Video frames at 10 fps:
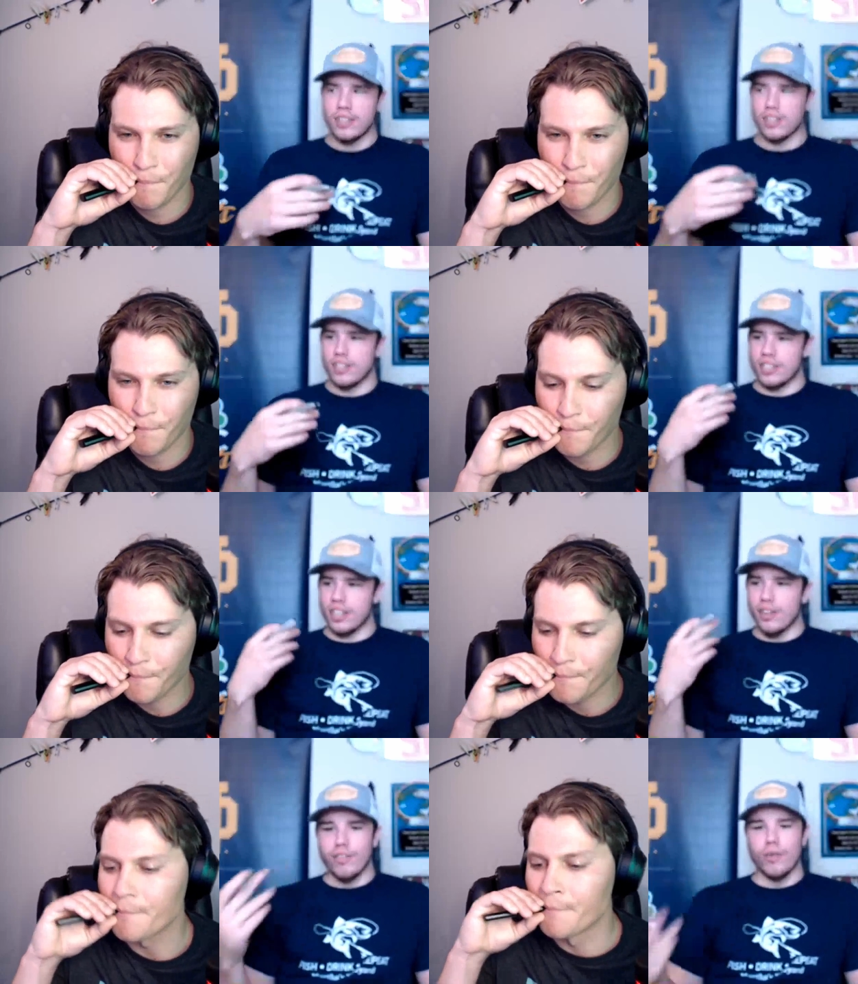Speaker 1: Just it's
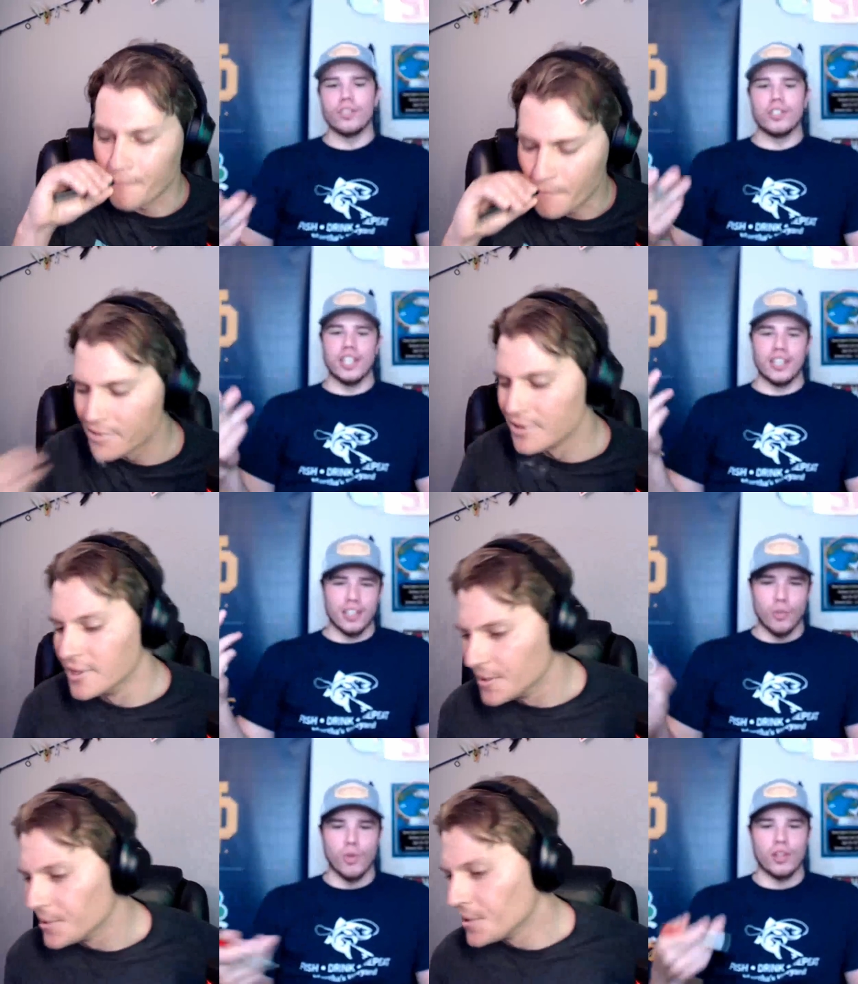unfortunate,
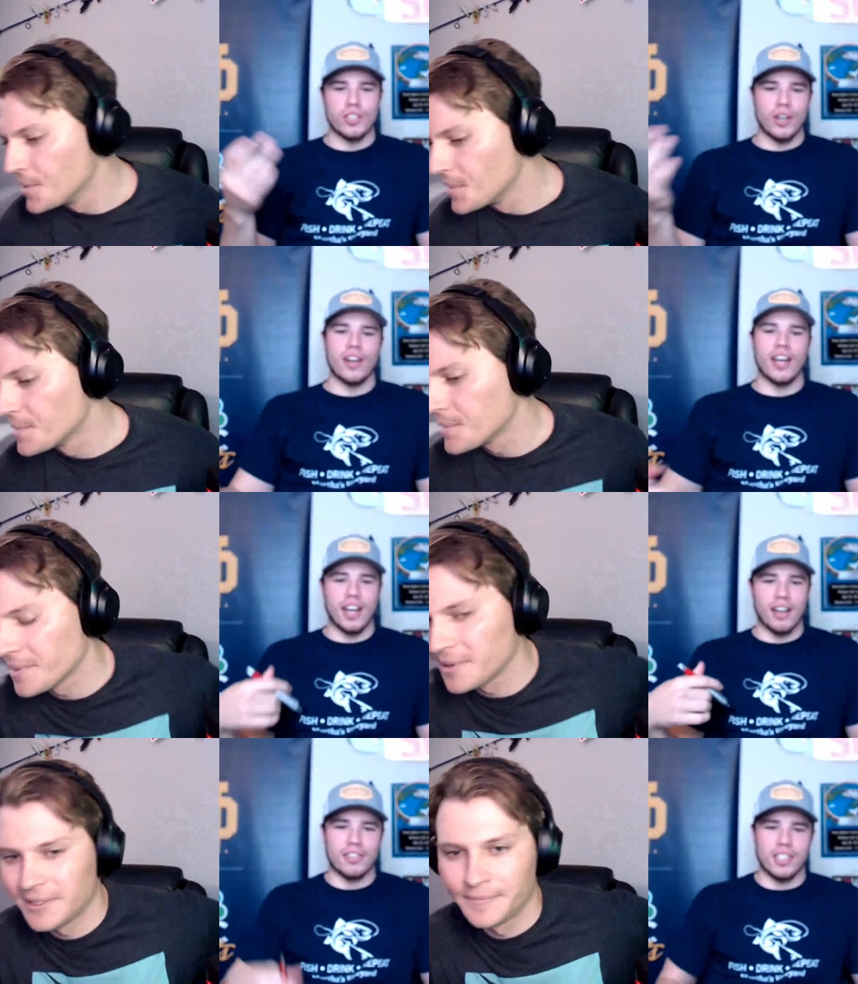you know, what's going
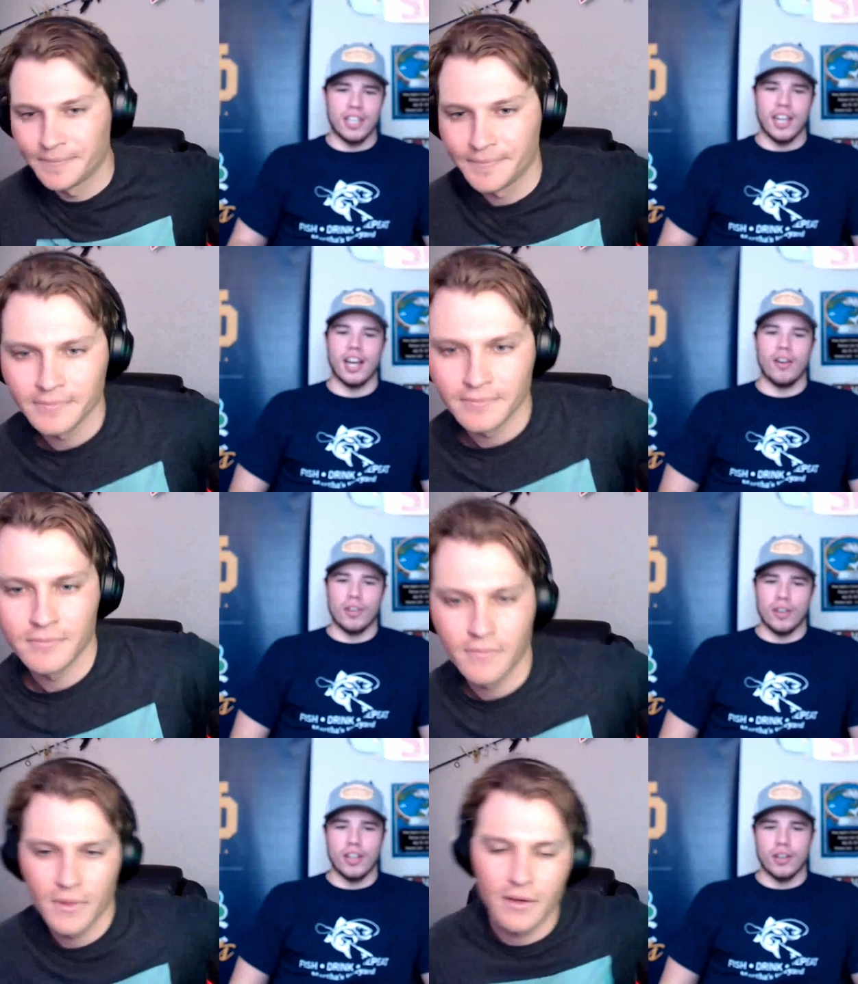on obviously
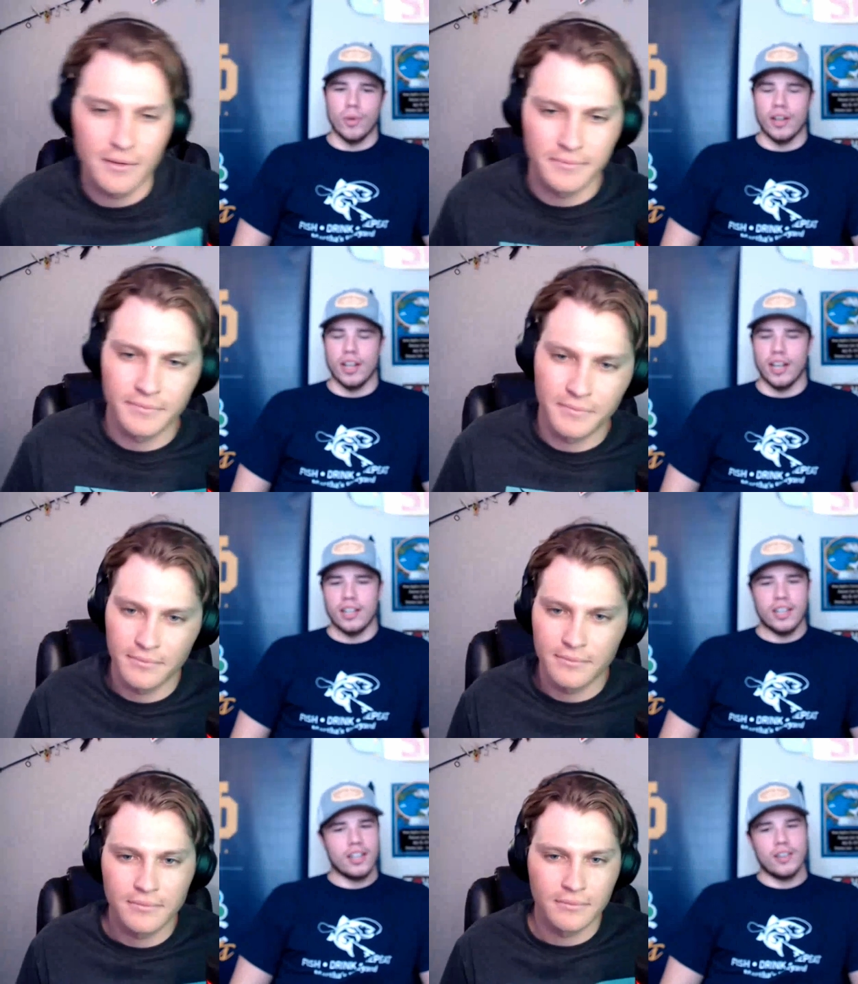now and and
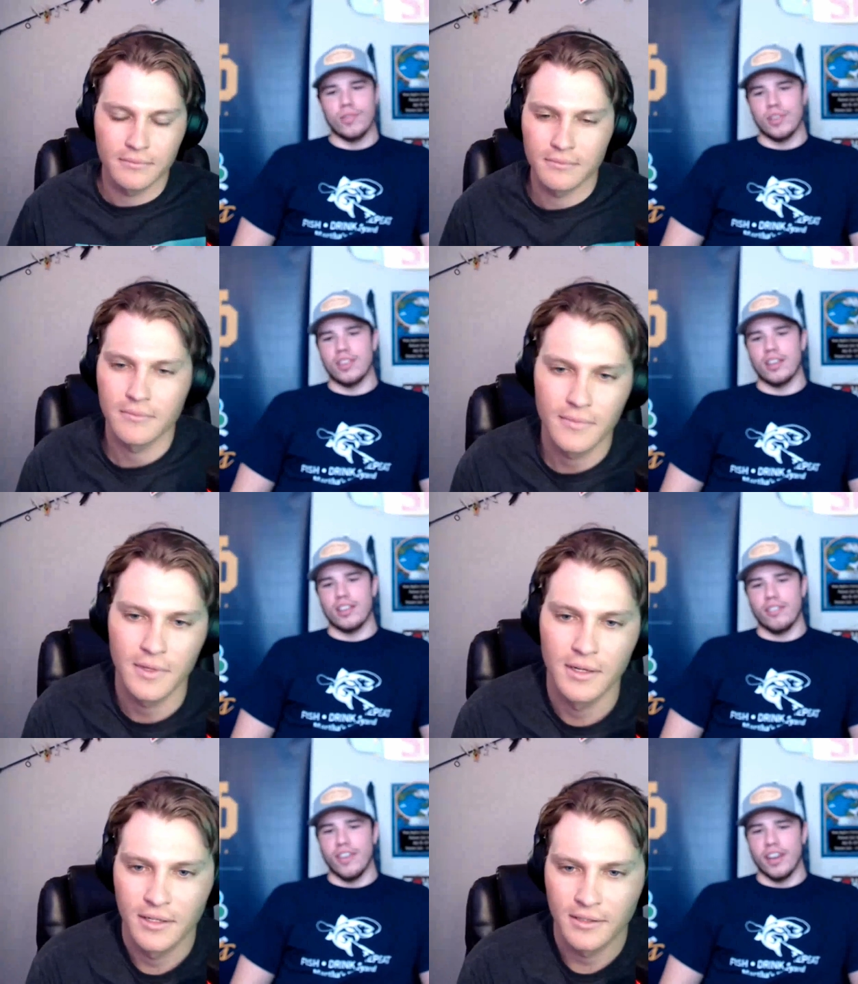whatnot with
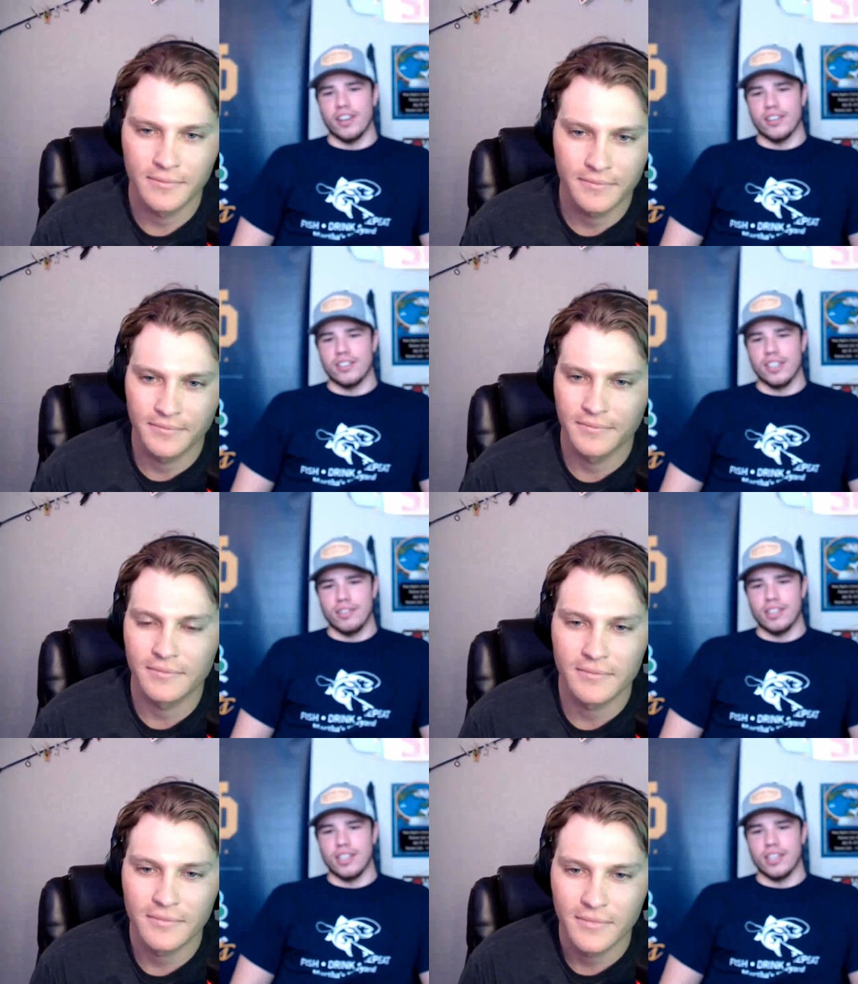the the fires and
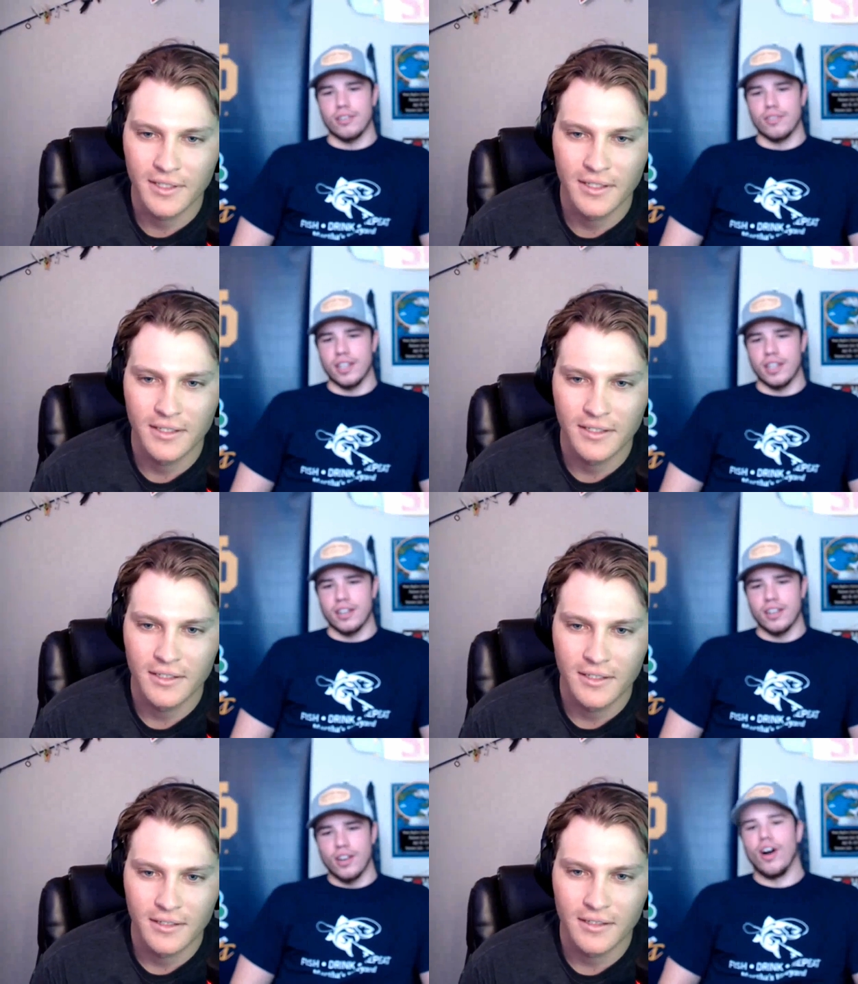everything over
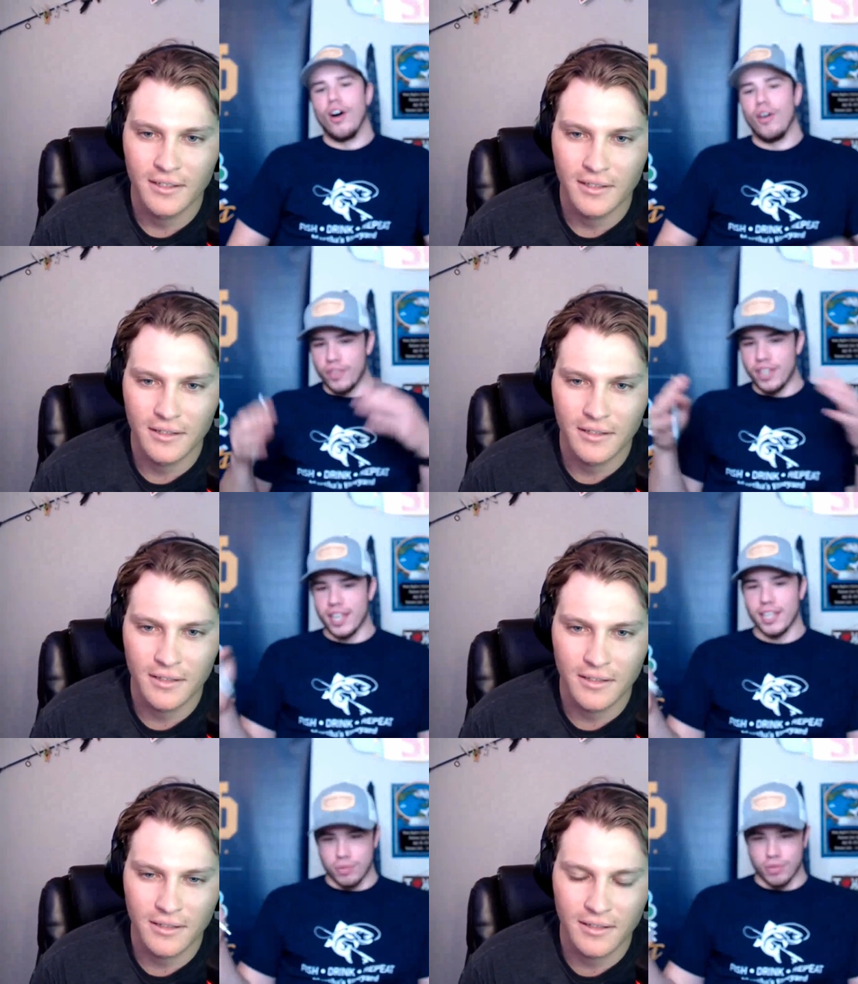there. Hopefully
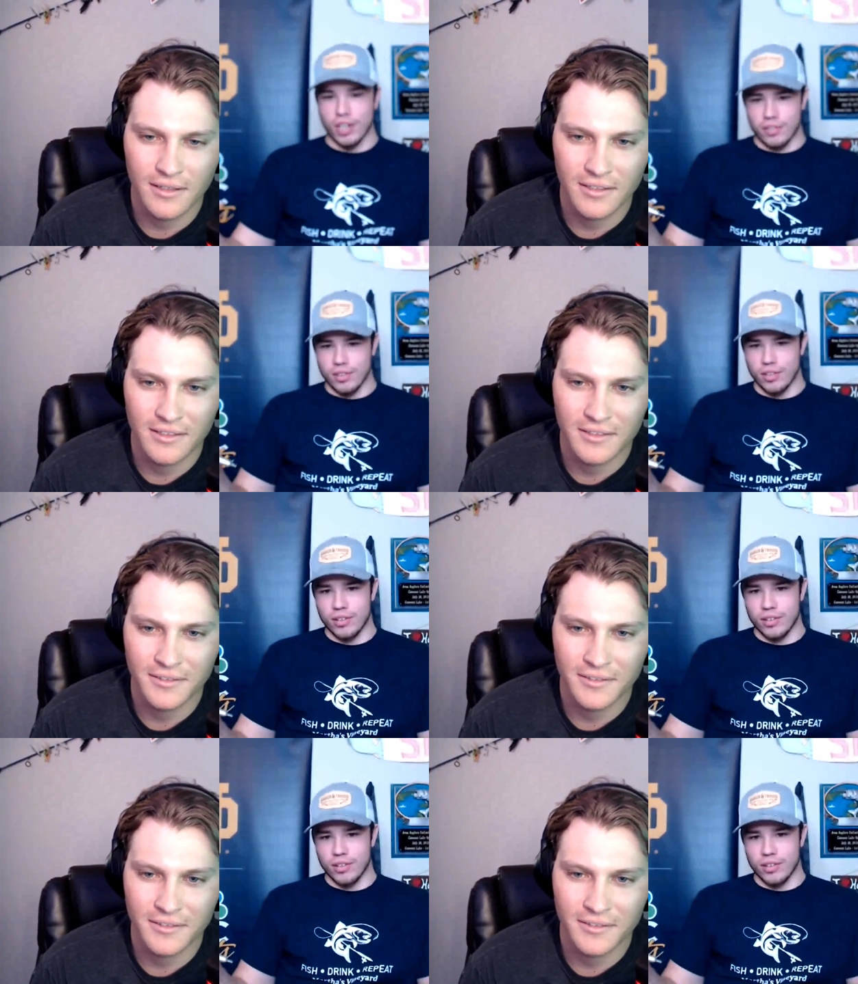that gets resolved